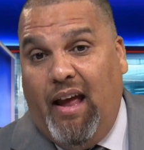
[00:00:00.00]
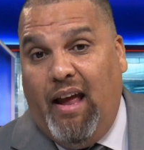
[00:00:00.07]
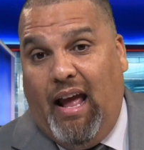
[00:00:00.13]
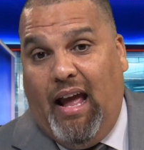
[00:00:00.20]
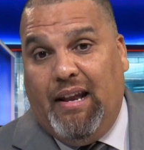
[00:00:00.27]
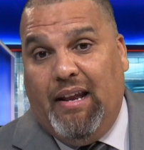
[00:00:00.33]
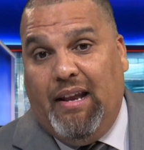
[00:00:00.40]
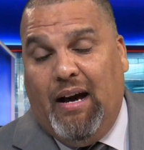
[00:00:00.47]

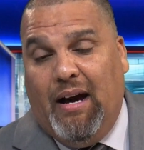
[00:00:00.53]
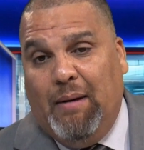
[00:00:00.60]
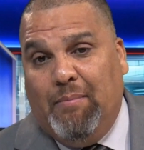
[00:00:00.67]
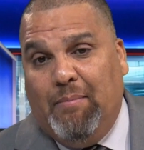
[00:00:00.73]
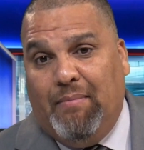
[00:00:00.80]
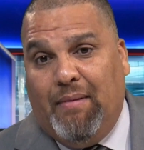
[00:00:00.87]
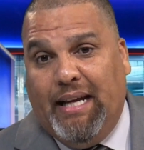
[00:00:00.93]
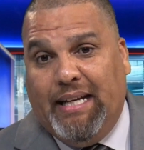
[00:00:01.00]

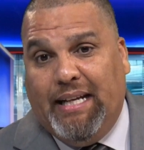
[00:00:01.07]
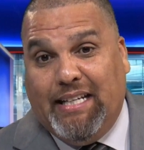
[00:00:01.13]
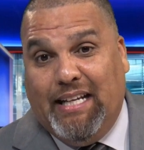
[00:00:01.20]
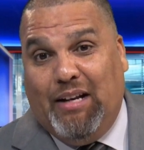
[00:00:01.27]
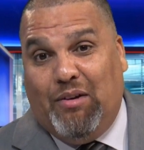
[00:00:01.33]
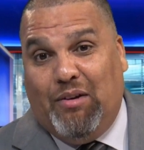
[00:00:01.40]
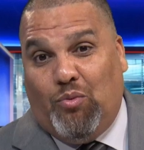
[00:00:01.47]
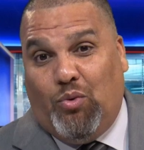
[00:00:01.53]
And it
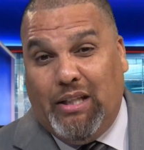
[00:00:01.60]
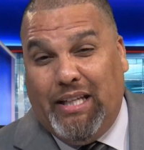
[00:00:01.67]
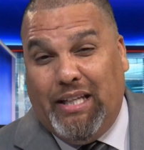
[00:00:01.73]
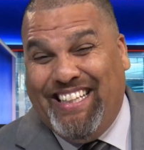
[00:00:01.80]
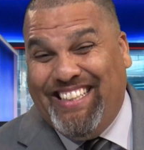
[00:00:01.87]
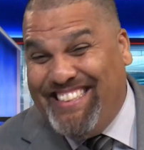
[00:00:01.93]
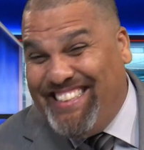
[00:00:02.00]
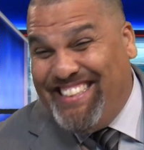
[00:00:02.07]
didn't
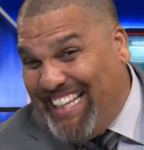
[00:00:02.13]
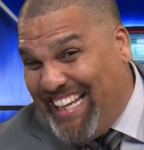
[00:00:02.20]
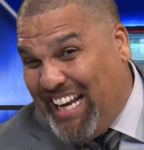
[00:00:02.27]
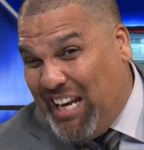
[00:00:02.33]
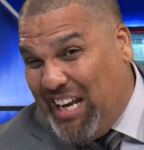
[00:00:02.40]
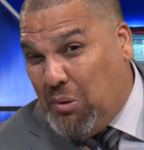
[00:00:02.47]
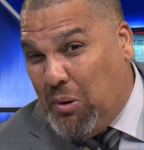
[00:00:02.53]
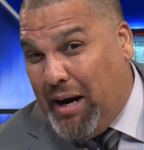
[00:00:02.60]
really get
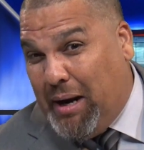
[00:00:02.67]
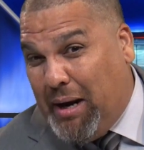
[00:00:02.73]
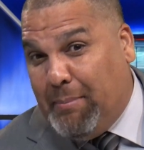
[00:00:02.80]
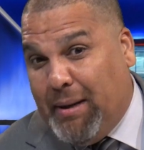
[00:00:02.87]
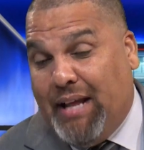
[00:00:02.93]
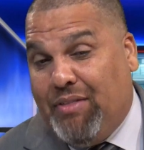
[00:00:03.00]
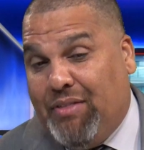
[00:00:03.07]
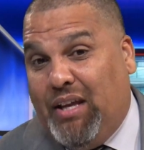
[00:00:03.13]
anywhere,
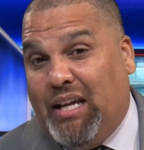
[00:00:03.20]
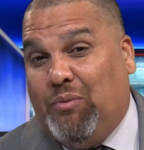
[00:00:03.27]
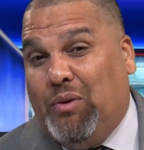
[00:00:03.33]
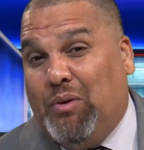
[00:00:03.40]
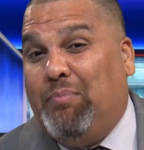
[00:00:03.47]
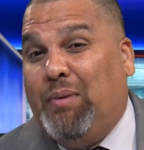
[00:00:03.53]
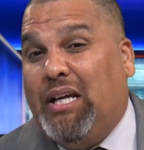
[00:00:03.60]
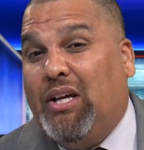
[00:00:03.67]
but I think it
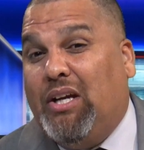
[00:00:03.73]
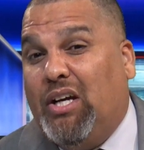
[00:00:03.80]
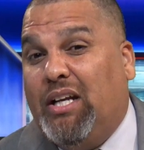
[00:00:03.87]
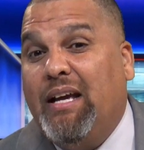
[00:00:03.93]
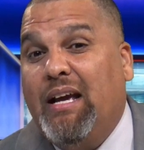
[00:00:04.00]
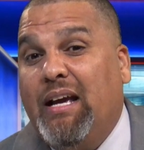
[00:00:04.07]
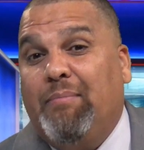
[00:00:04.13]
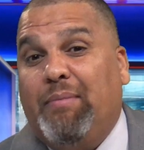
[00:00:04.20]
would be
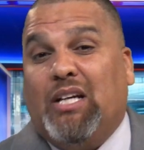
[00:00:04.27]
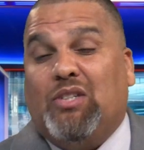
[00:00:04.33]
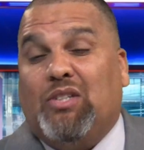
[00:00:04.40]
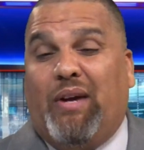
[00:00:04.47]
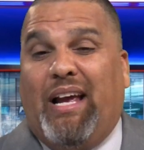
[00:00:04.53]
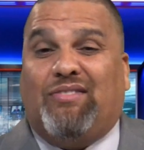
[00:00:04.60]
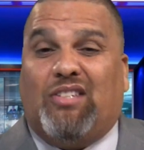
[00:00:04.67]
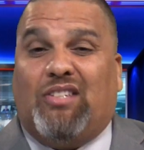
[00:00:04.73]
good because
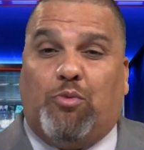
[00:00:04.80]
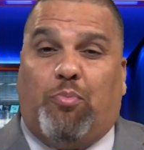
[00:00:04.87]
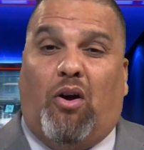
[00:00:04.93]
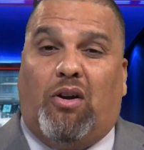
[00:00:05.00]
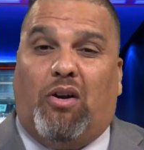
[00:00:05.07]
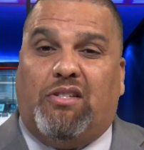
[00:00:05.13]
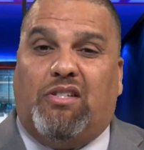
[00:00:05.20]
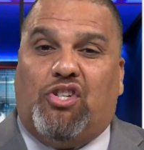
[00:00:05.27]
we have such
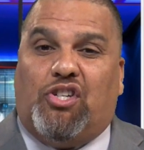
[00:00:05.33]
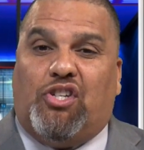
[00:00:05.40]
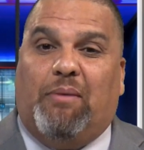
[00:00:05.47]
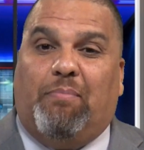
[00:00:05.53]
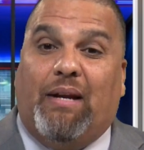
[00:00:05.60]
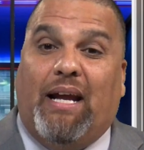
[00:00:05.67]
partisanship.